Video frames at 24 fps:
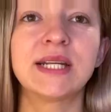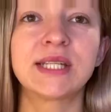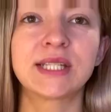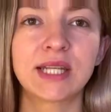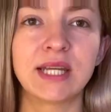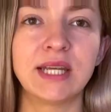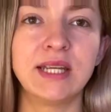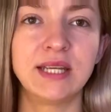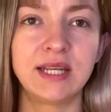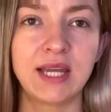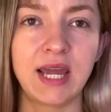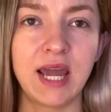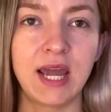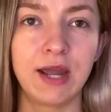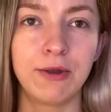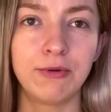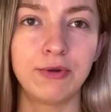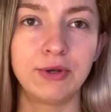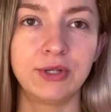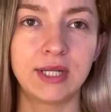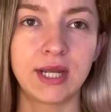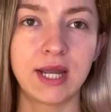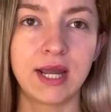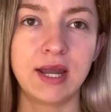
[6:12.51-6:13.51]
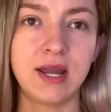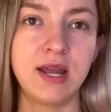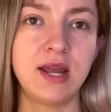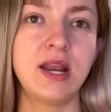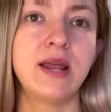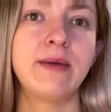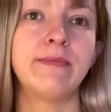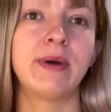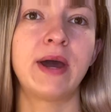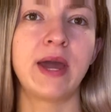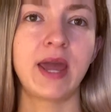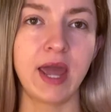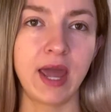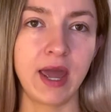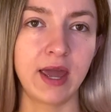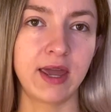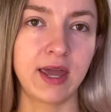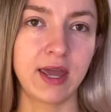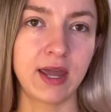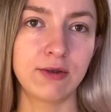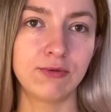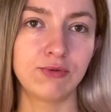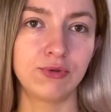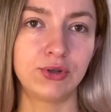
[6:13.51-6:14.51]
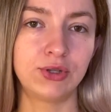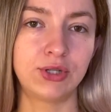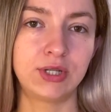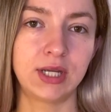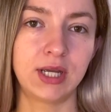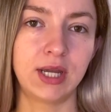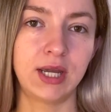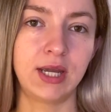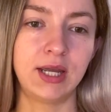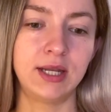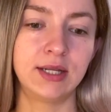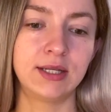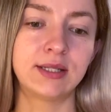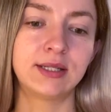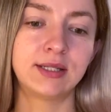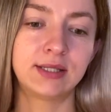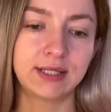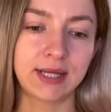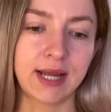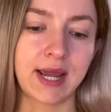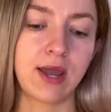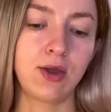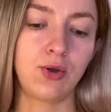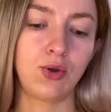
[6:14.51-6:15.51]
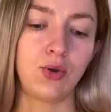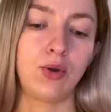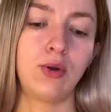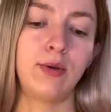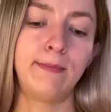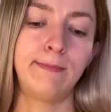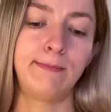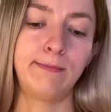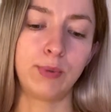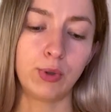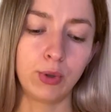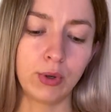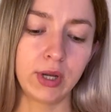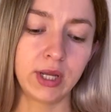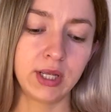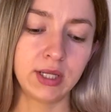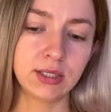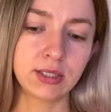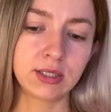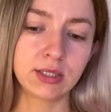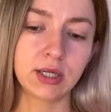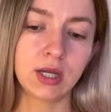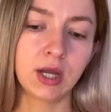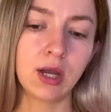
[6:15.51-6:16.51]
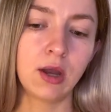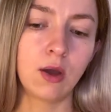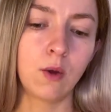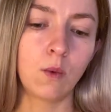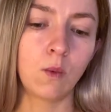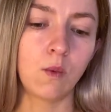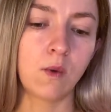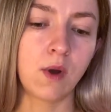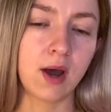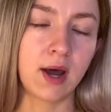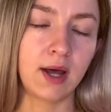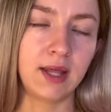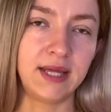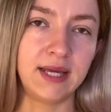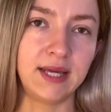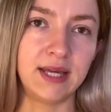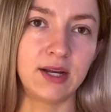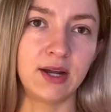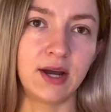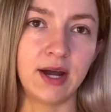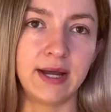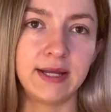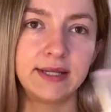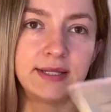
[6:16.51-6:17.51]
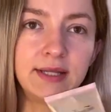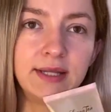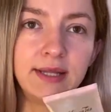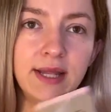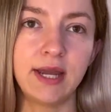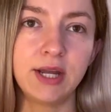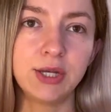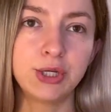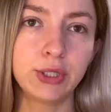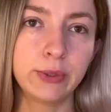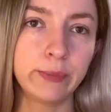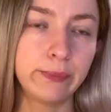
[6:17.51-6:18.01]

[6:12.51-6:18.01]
skincare routine and my hair care routine stay on point while in isolation,